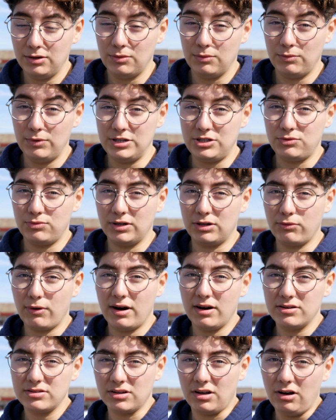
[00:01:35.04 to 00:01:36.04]
which
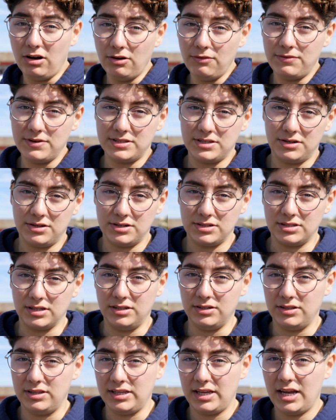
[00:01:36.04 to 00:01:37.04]
requires all visitors
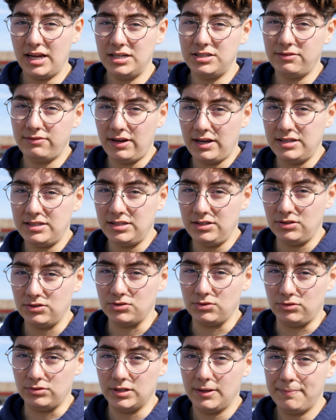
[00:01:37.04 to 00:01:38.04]
under the age of 18 years
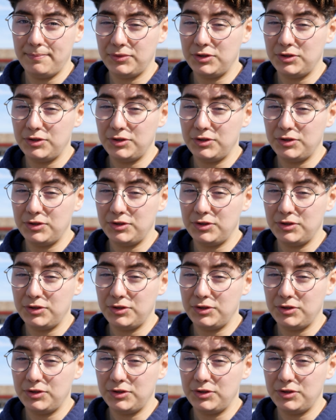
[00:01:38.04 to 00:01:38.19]
old